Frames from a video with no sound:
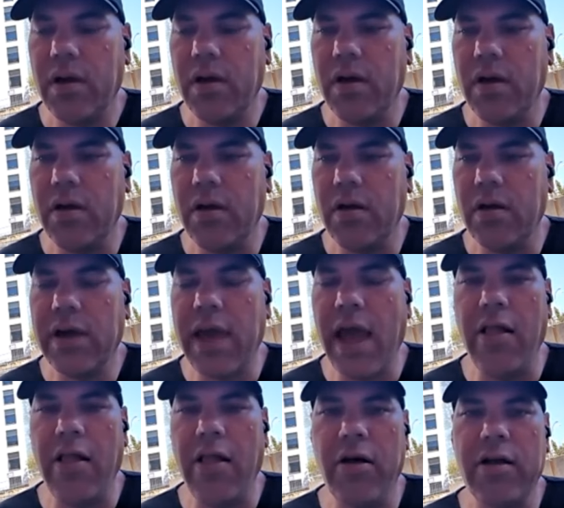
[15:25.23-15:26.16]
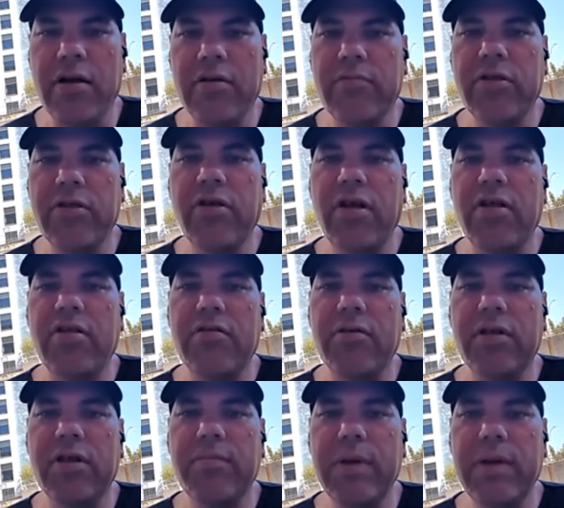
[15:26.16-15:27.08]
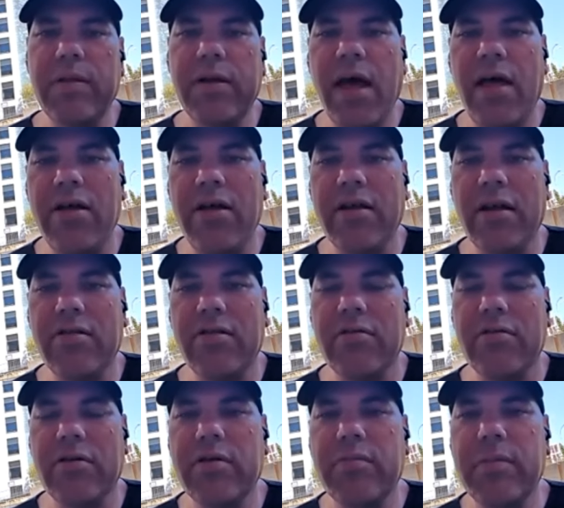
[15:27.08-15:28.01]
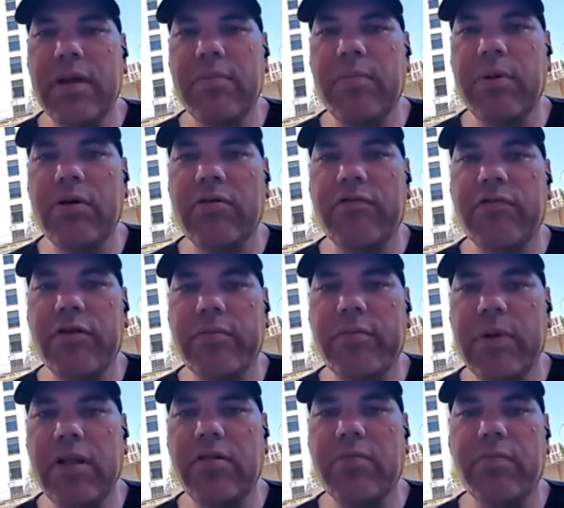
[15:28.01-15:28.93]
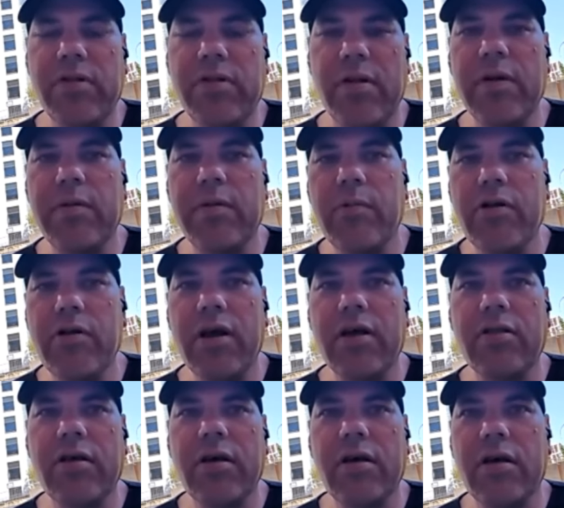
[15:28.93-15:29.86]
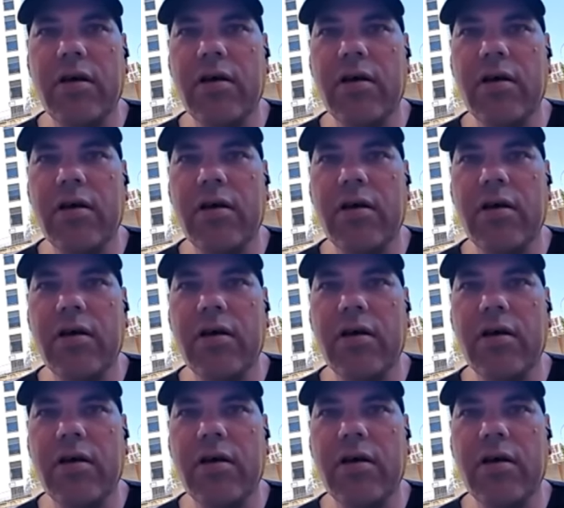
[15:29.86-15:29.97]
the kalon, which doesn't really mean kalon doesn't really mean beautiful. It means something more like